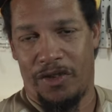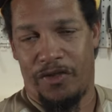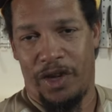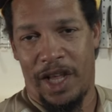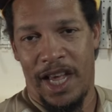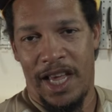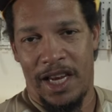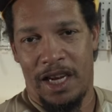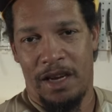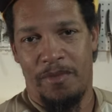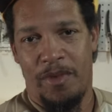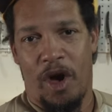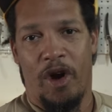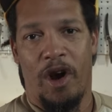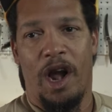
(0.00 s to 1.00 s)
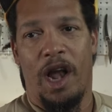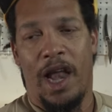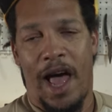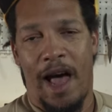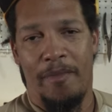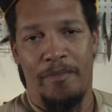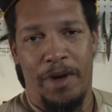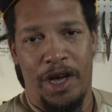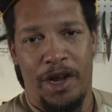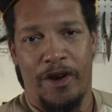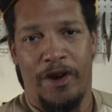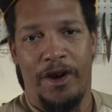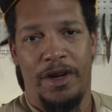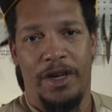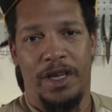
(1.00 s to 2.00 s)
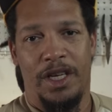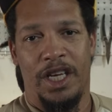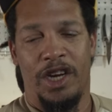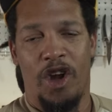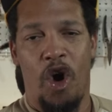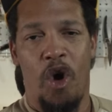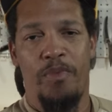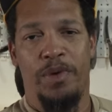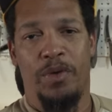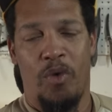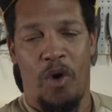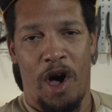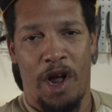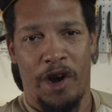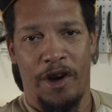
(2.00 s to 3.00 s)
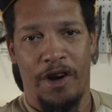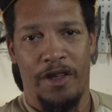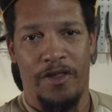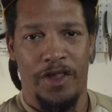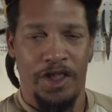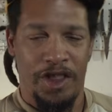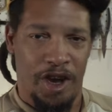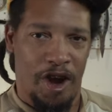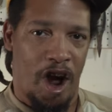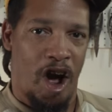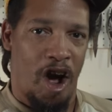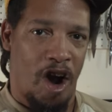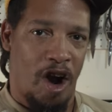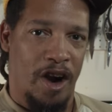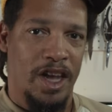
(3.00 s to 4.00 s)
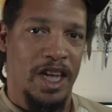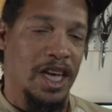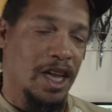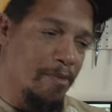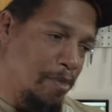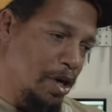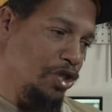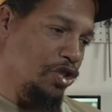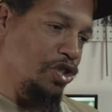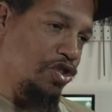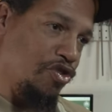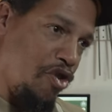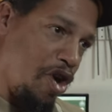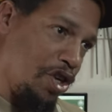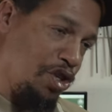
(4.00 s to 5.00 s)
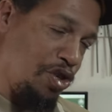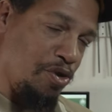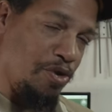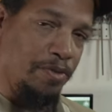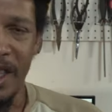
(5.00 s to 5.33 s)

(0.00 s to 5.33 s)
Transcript: of landing them are a lot better in open water than there are in a bunch of structure.